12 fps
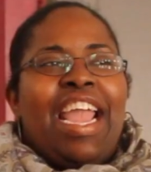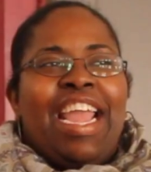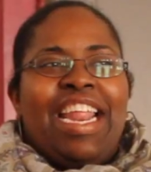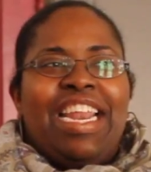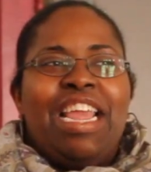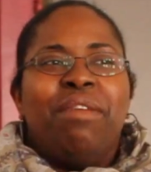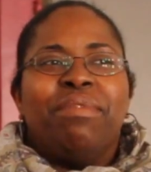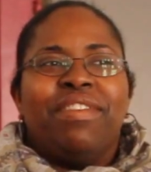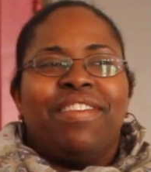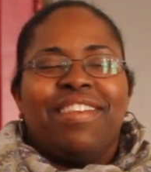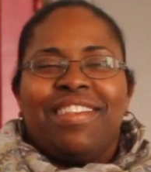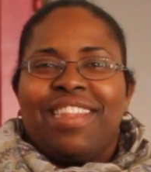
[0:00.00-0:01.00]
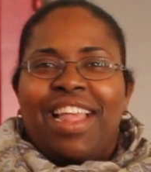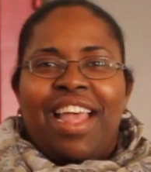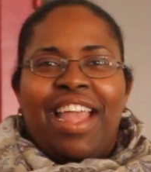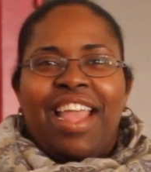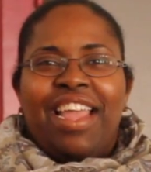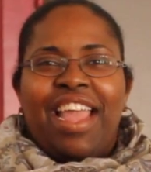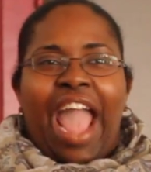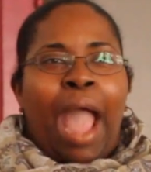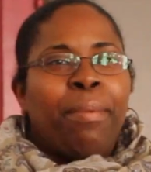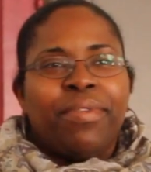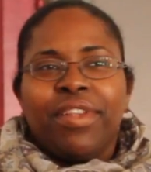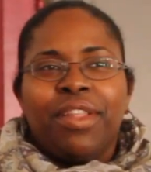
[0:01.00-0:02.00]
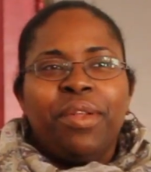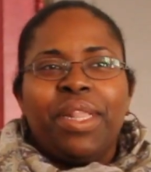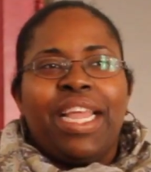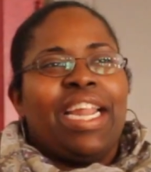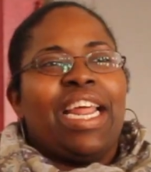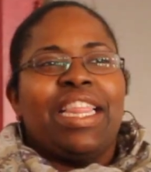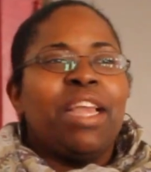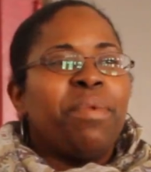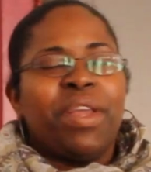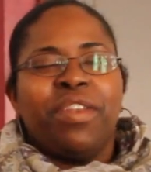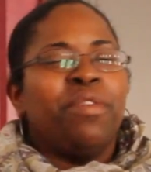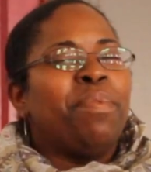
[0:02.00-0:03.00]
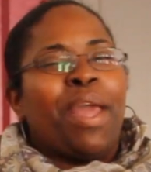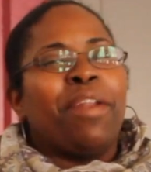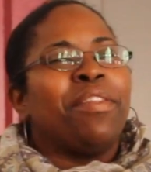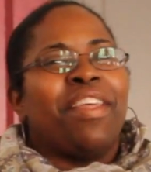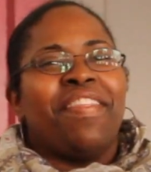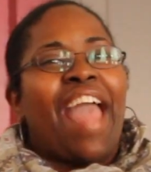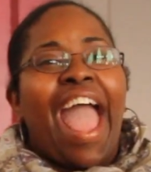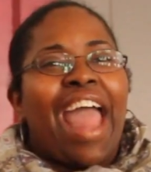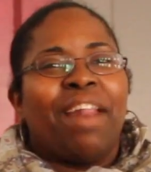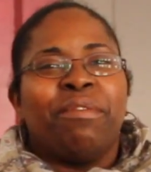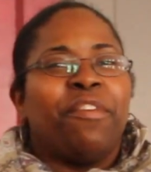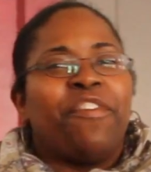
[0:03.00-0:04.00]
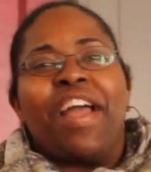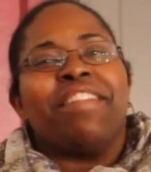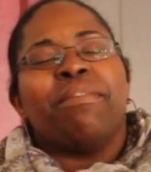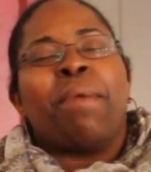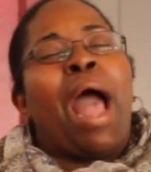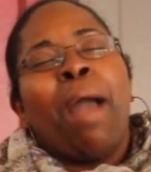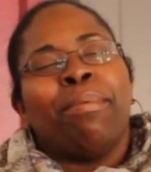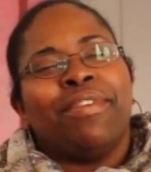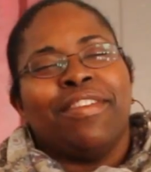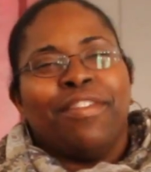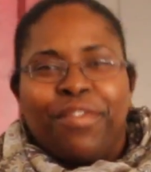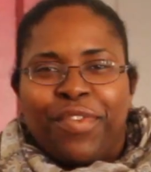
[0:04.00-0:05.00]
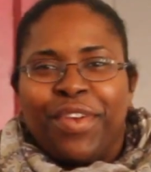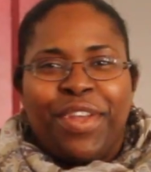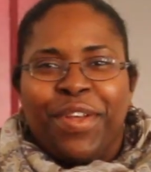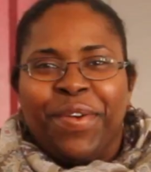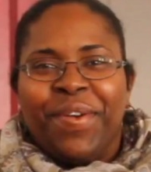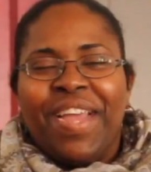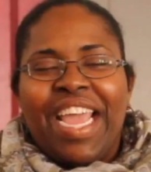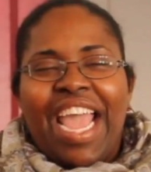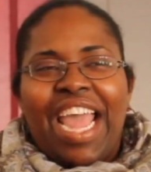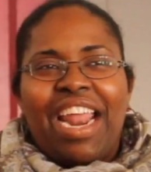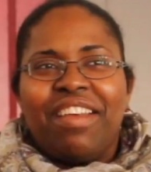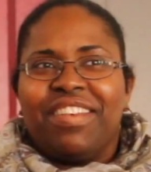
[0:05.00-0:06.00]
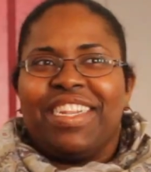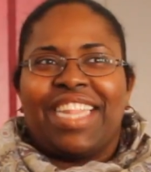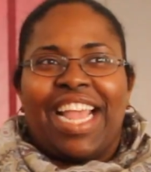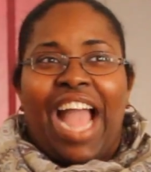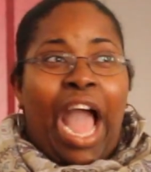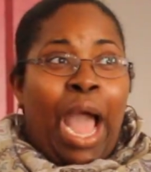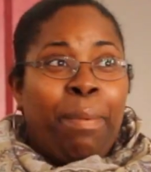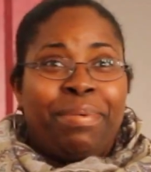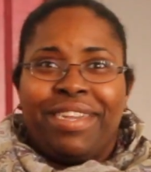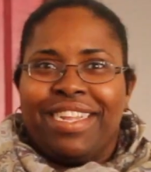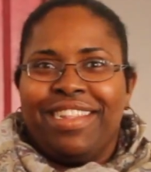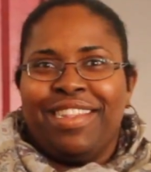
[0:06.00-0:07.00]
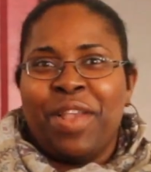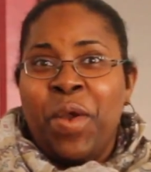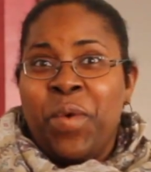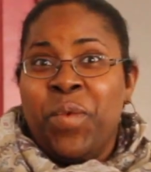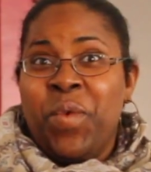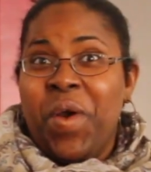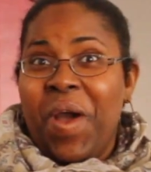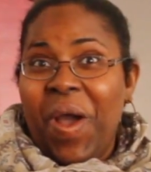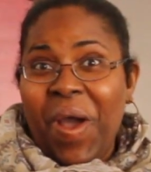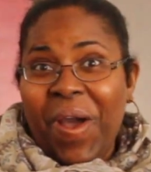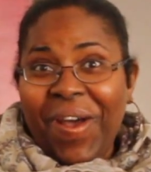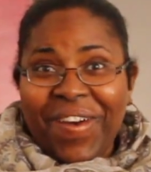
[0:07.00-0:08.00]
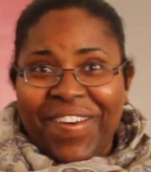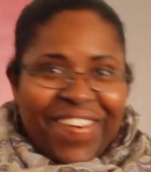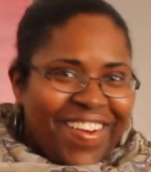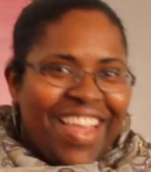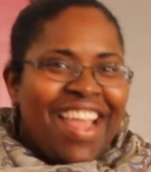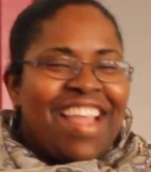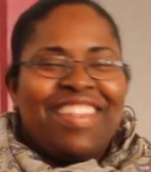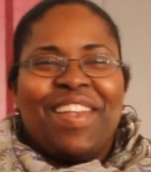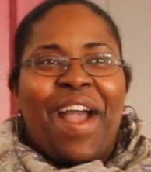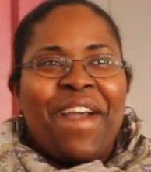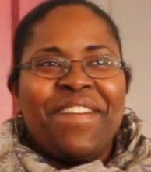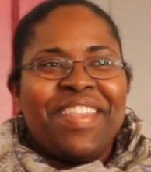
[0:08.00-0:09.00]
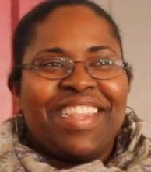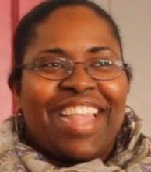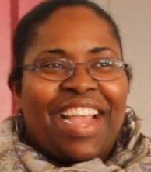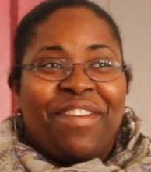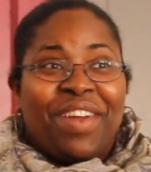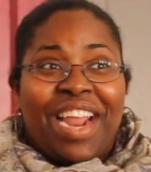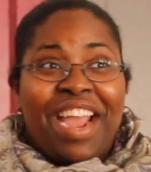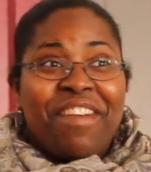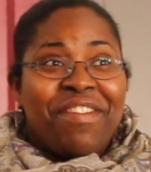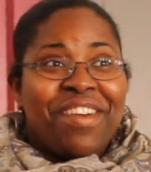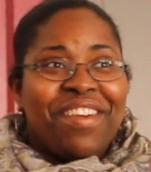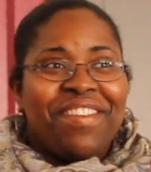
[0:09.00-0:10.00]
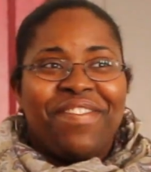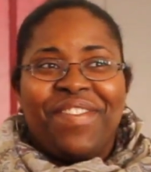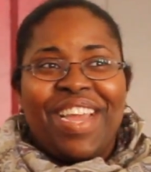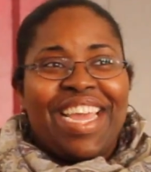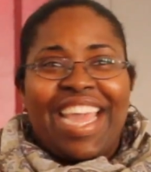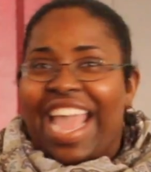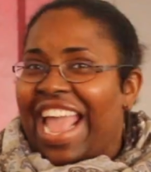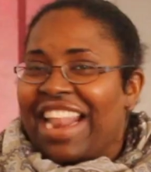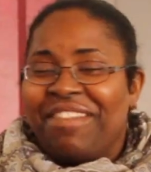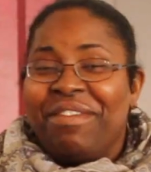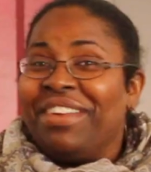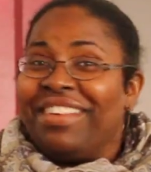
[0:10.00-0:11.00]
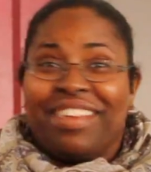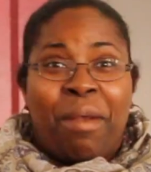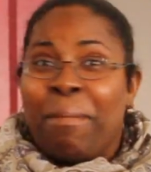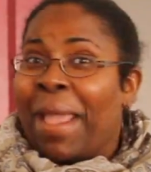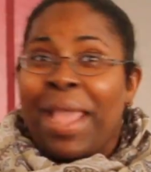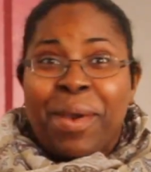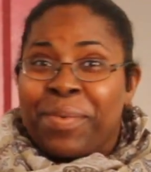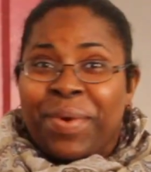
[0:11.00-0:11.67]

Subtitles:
And he was just like, absolutely. And I think we could do better than that. And we'll find some options for you. And I was just like, options? Whoa! So I was like, whatever we get, we're just going to make it